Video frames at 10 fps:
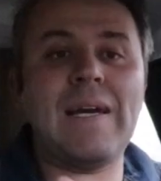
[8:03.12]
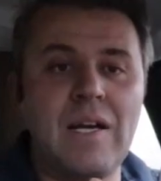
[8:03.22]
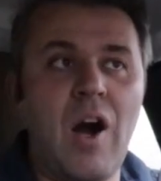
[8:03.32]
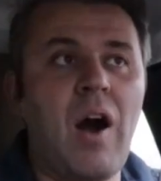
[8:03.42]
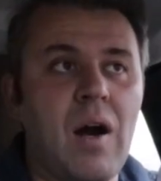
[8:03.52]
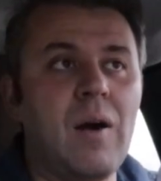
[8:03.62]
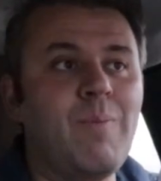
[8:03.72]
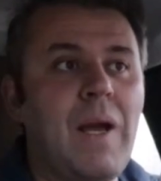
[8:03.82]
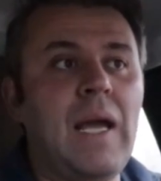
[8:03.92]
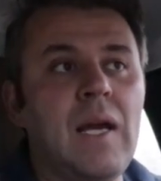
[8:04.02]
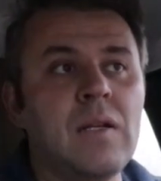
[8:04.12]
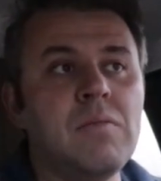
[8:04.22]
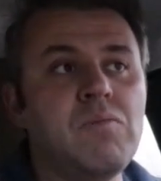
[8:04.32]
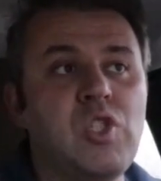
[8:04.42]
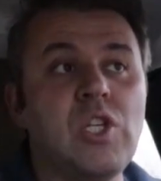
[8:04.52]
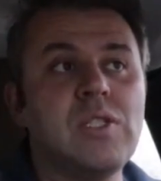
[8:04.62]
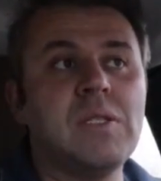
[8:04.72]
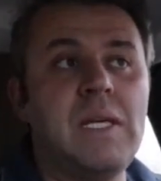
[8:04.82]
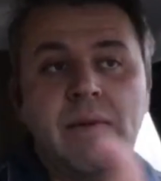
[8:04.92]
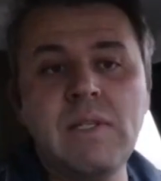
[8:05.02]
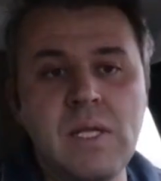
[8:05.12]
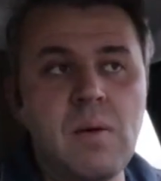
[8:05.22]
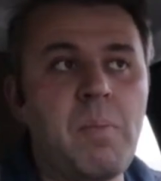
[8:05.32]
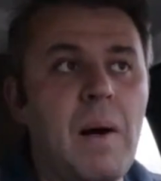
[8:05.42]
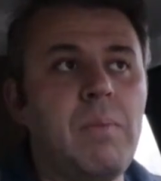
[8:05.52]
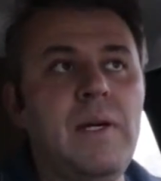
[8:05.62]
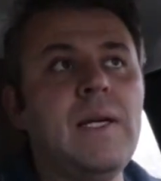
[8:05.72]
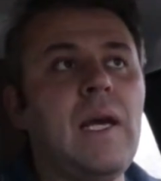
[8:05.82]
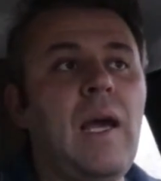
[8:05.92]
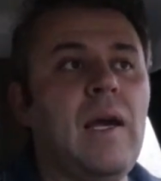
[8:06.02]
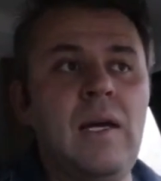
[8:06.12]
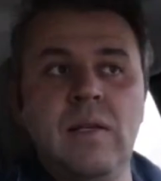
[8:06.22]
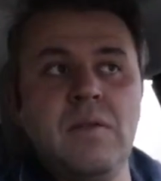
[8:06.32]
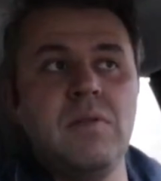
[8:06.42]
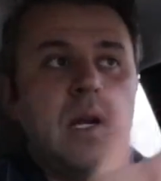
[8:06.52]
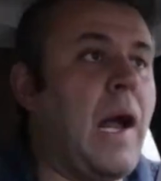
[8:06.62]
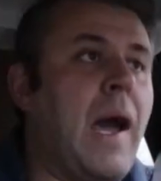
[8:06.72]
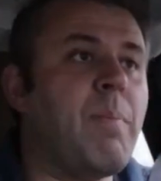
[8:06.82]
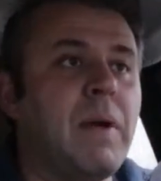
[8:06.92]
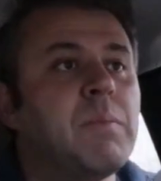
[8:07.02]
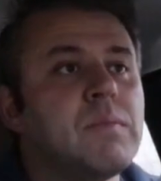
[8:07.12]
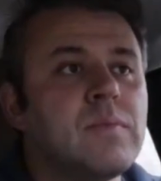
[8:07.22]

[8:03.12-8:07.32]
a car and just give it to the public and they're happy.